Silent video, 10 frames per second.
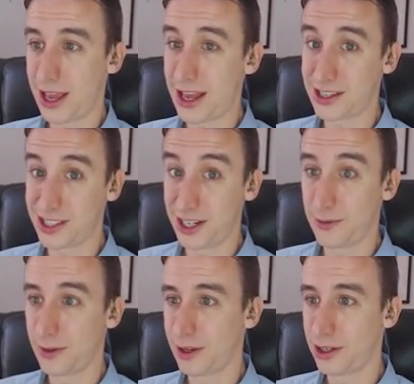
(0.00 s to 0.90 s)
as
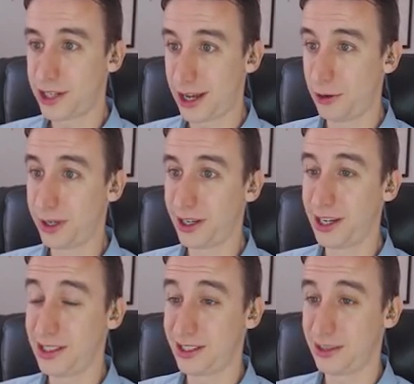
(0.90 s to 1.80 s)
in shadow
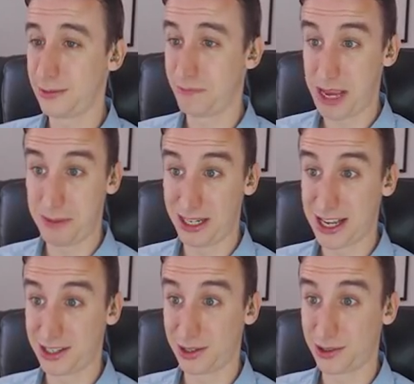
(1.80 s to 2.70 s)
monkeys, baby
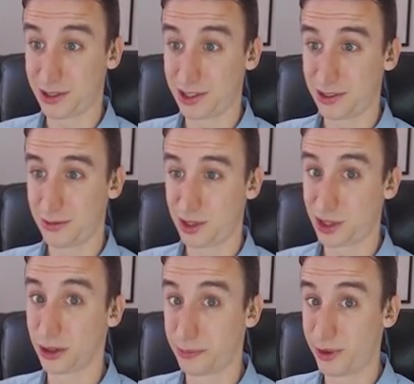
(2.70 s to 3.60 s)
tentacles,
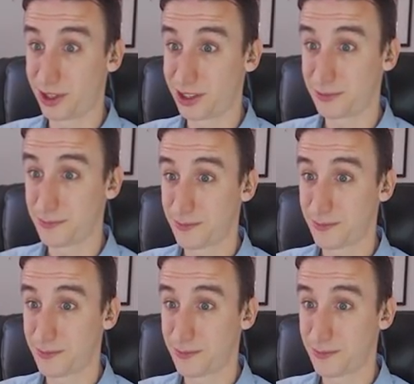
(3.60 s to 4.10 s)
slurpers.